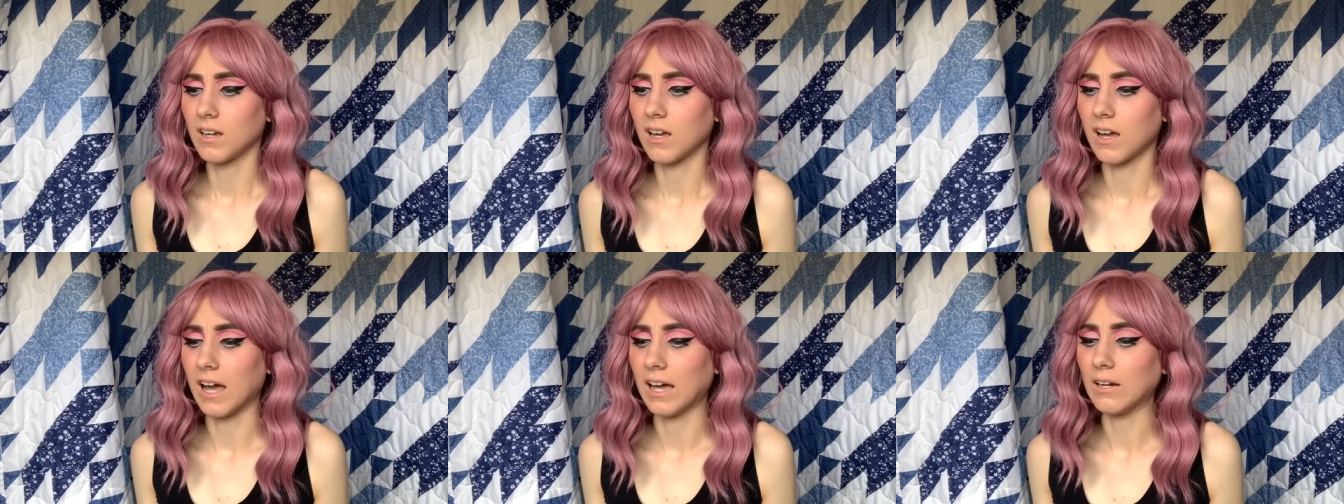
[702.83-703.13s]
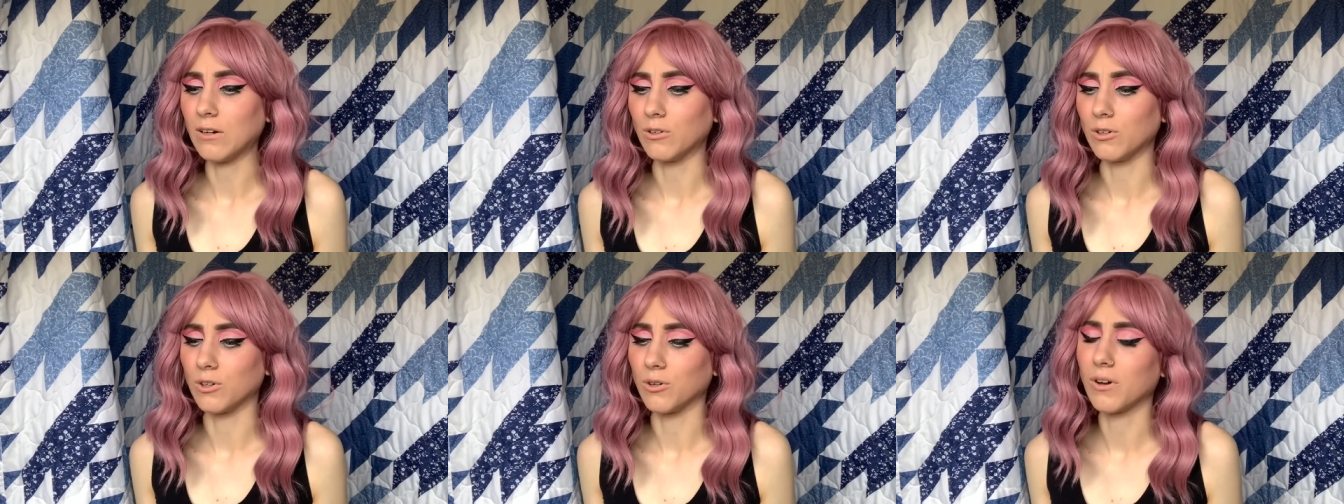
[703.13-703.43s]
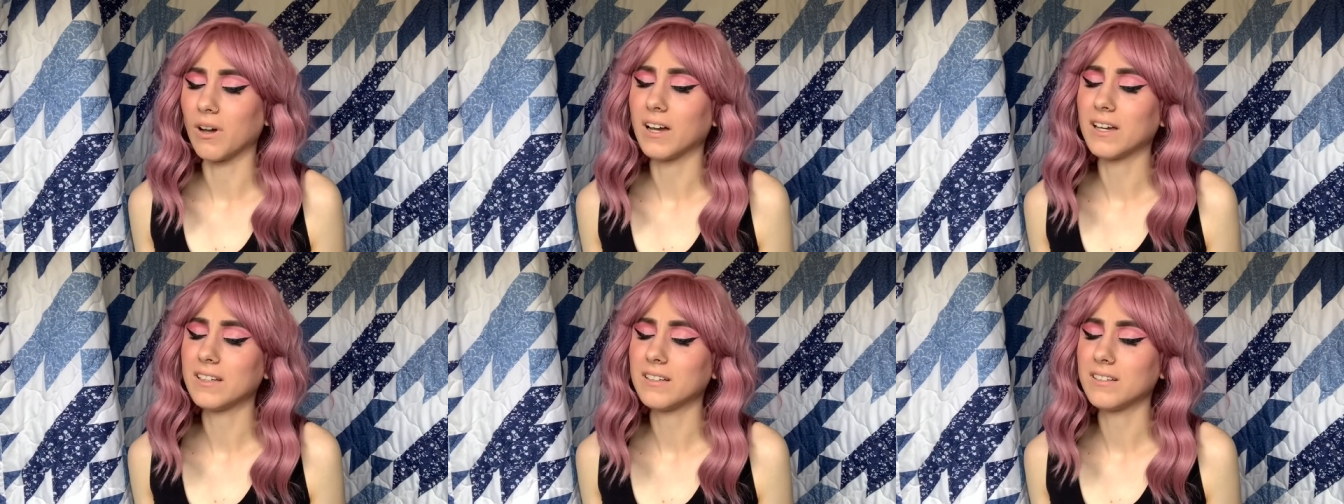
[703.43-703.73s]
I don't know,
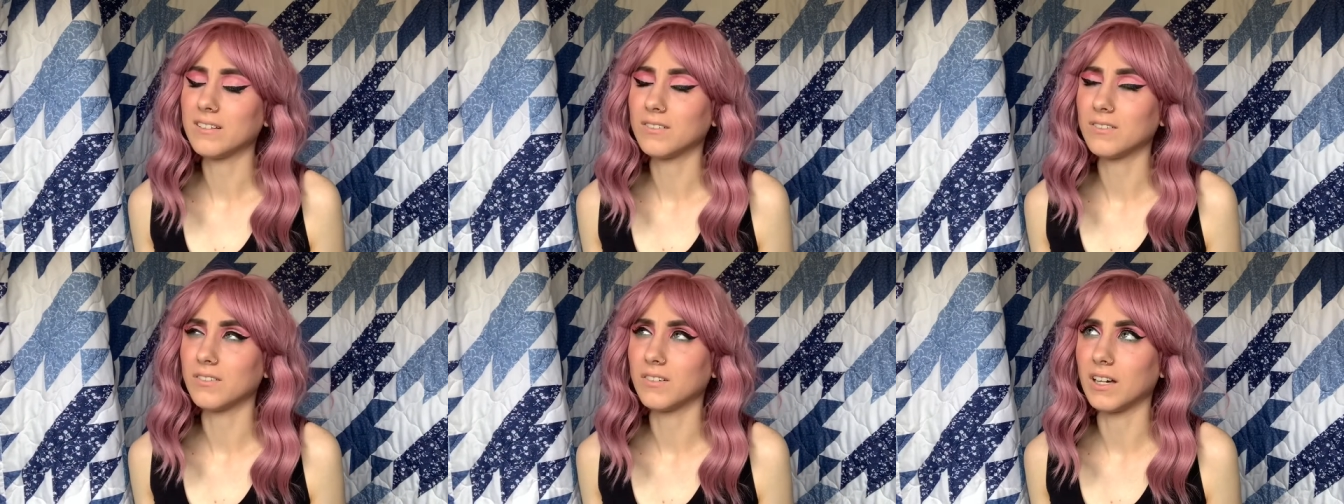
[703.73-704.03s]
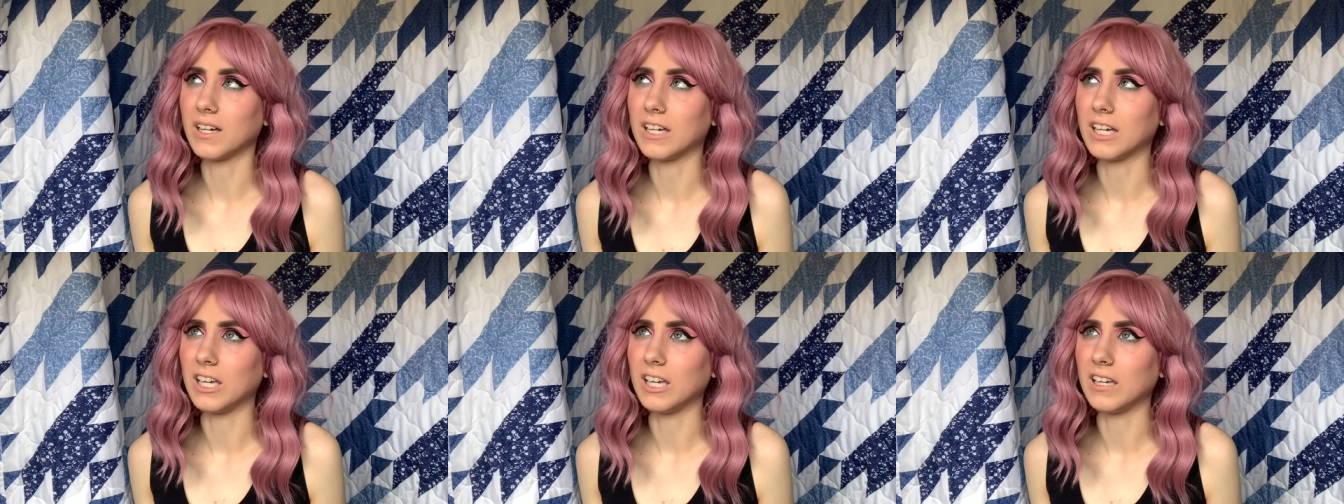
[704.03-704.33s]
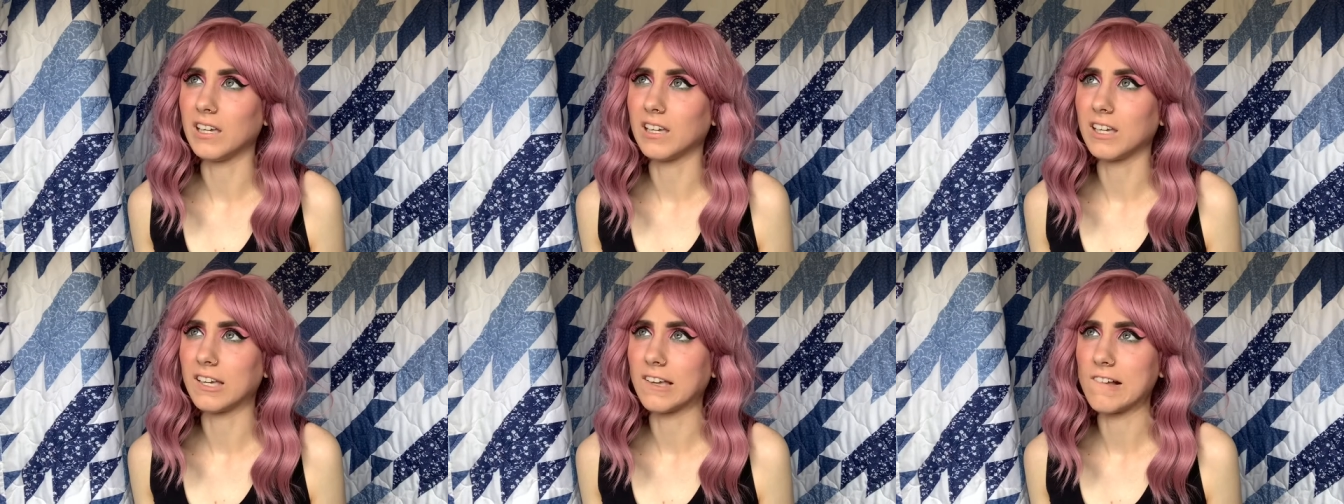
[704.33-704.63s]
kind of
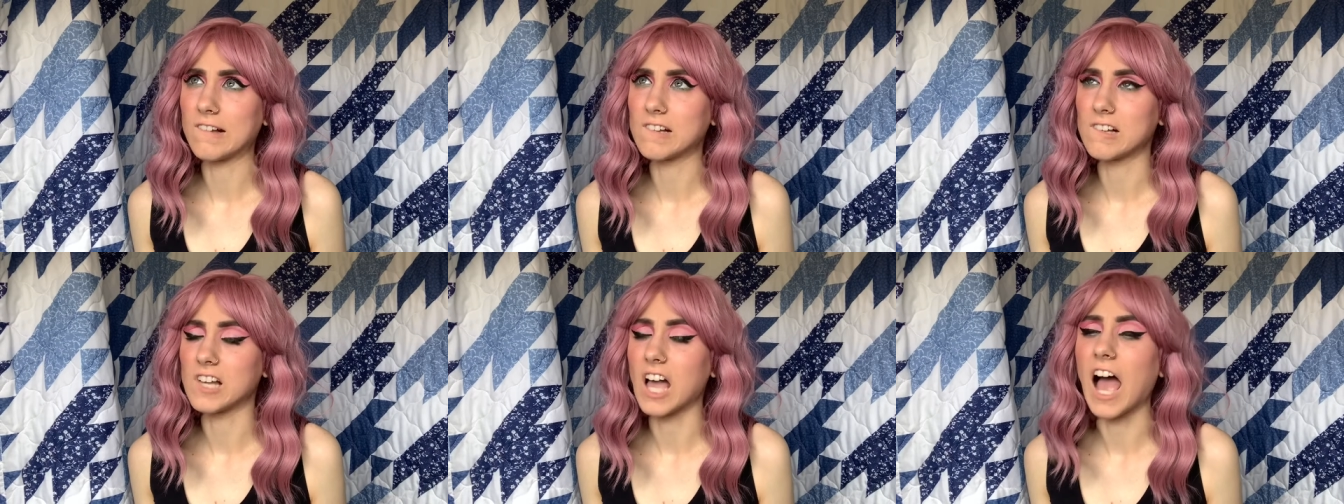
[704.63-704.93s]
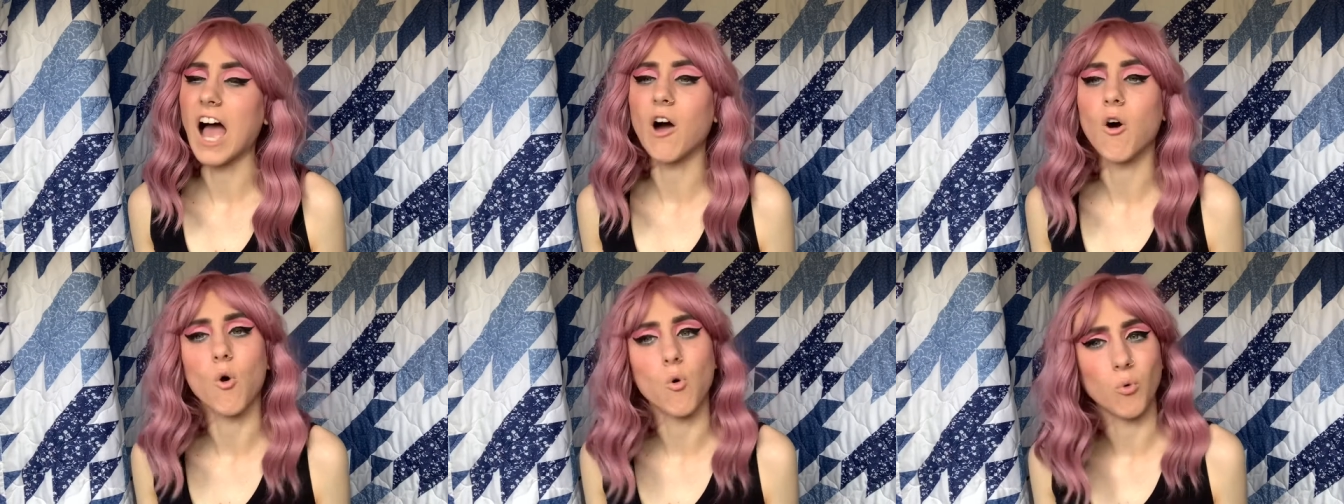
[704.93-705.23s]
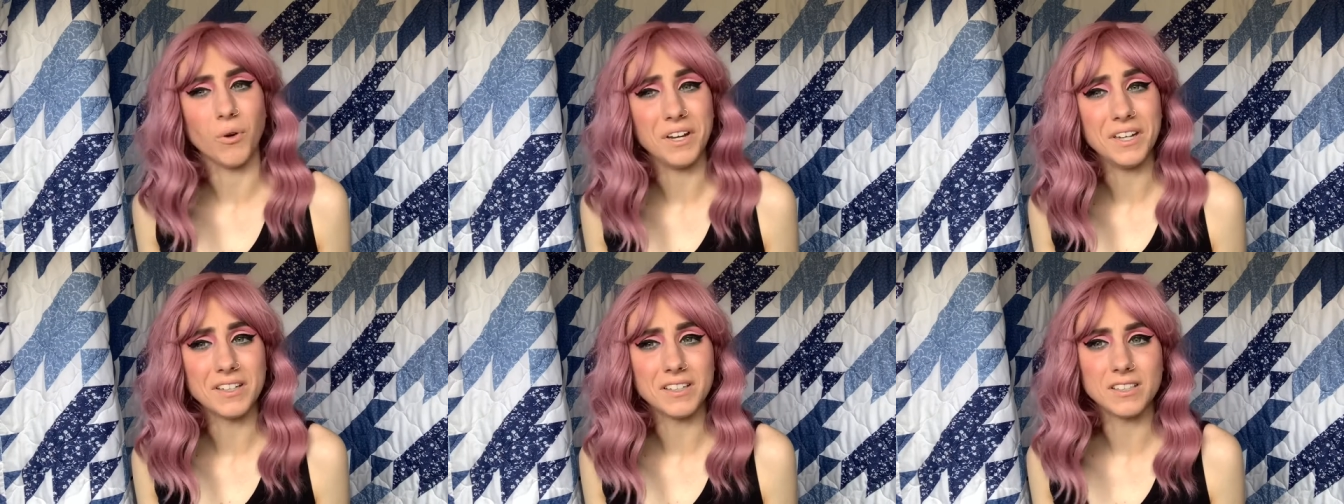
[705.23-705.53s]
like
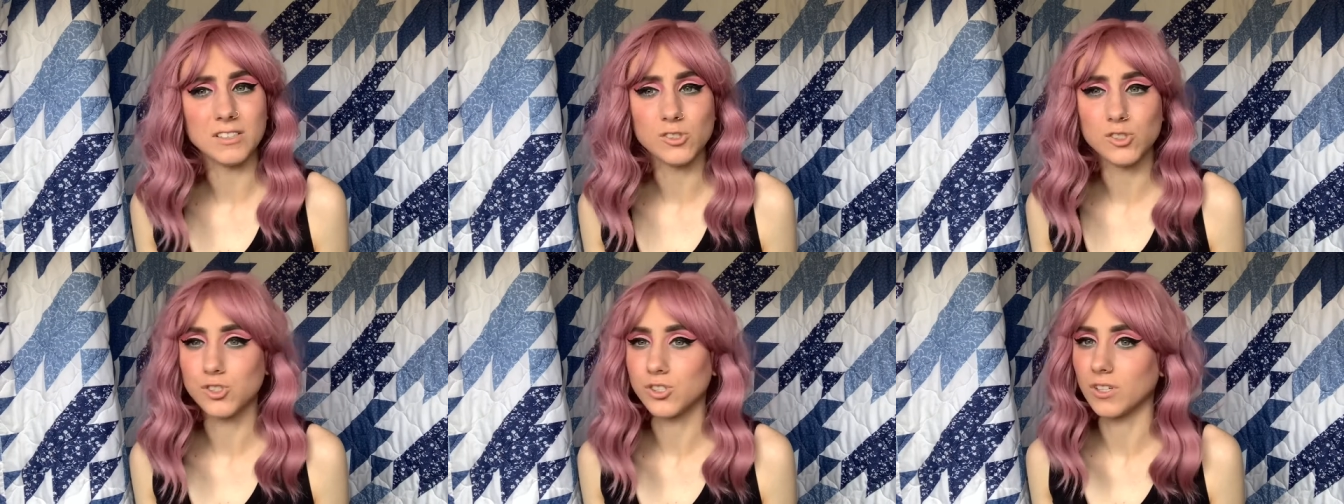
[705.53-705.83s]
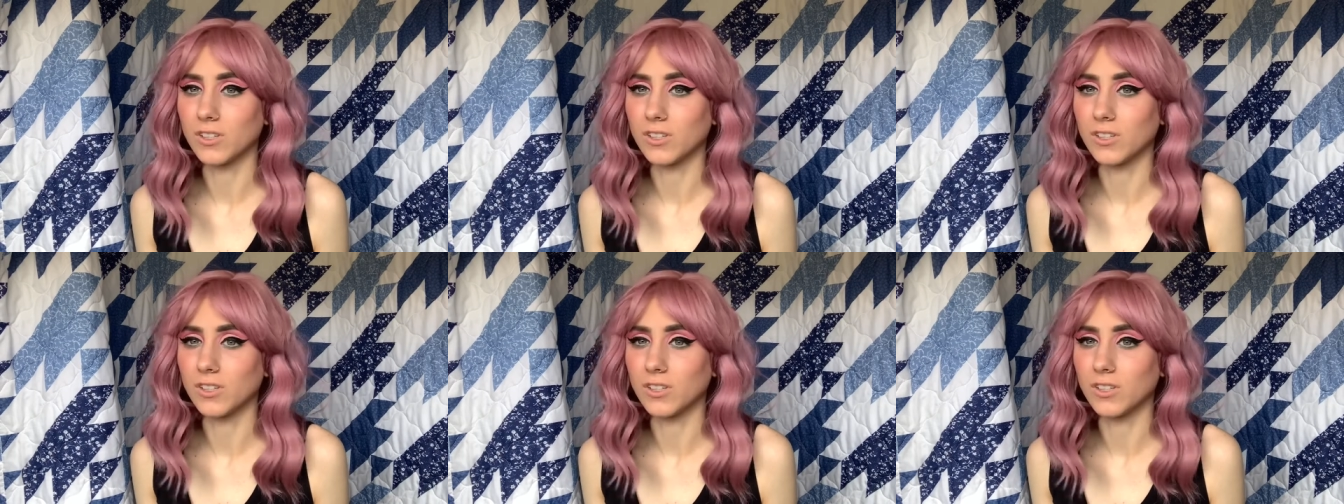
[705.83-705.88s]
Halloweenish,